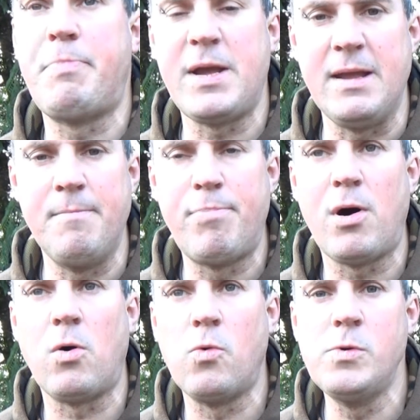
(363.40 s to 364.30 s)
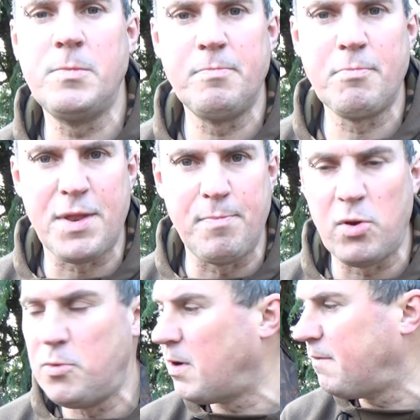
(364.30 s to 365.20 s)
baiting pole,
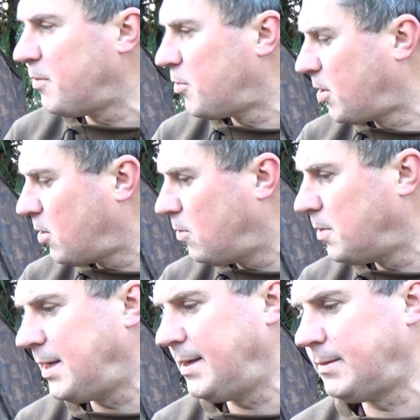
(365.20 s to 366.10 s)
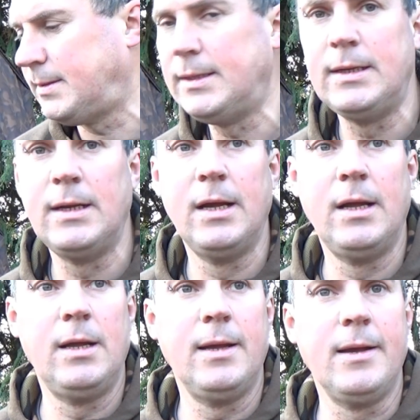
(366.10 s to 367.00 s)
spoon, whatever you want to call it,
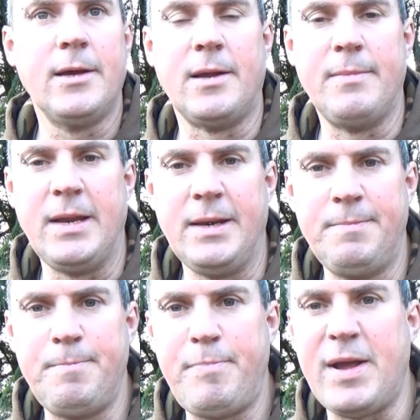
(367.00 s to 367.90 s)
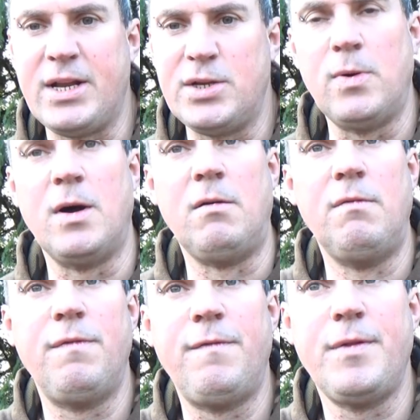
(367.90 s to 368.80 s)
and I'm in peg
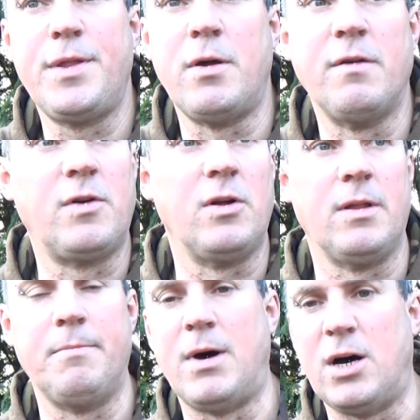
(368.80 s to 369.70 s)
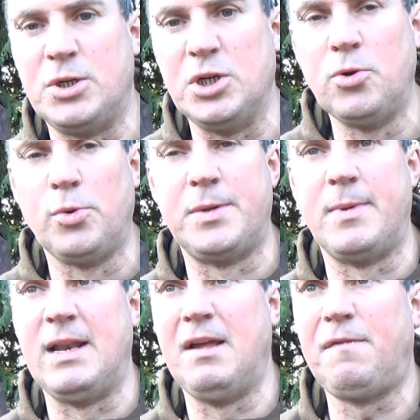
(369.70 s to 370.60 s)
12, so I've got that margin all
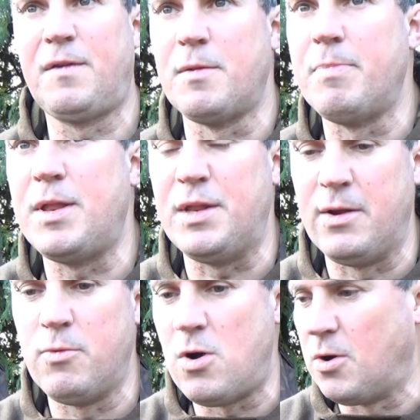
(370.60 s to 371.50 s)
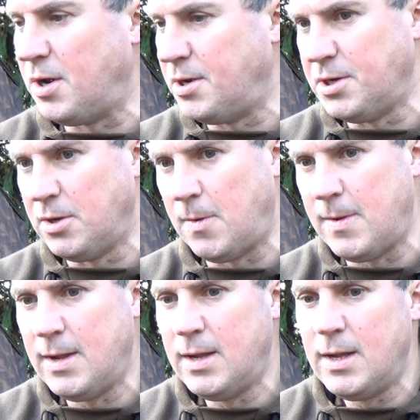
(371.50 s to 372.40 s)
to my left. So basically what I'm going to
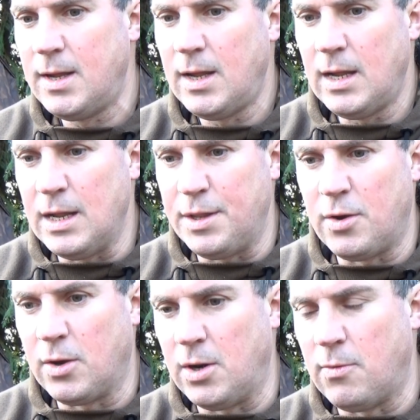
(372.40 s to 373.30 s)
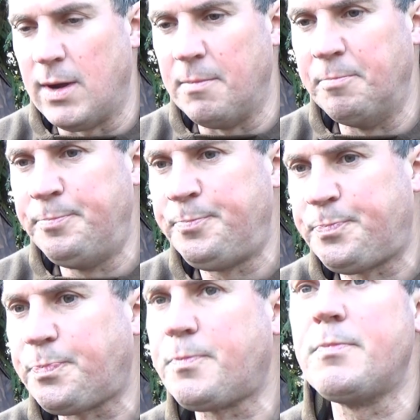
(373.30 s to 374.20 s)
do is I'm going to
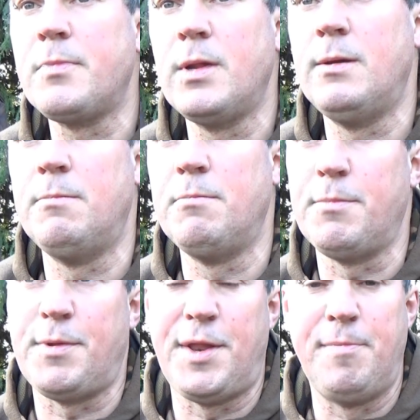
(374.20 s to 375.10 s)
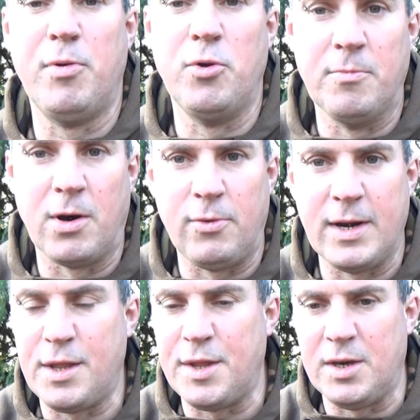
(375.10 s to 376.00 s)
spoon my
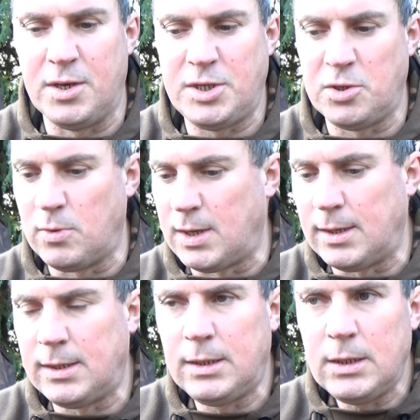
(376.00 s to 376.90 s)
rigs in to